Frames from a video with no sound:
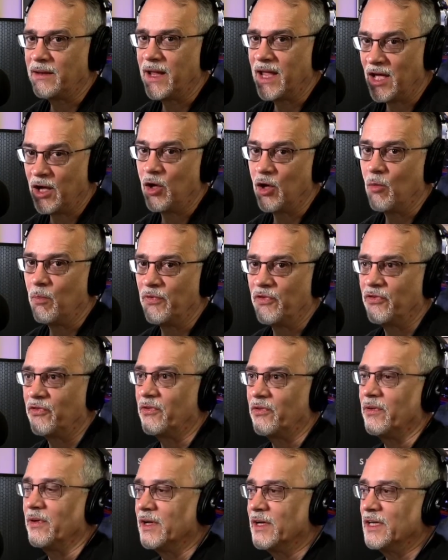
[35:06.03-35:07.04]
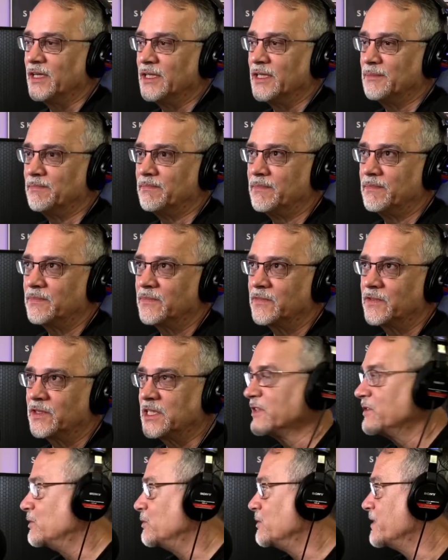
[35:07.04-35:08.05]
helps. So
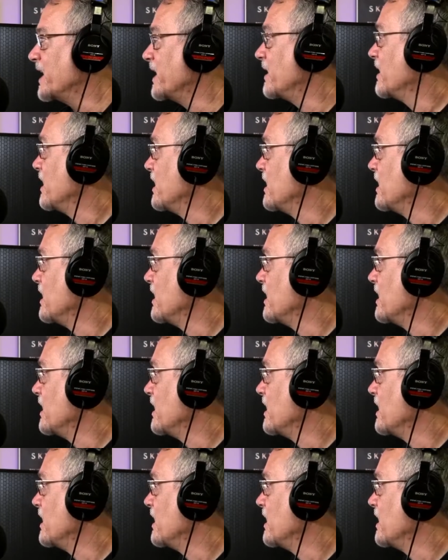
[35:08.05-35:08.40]
let's do that.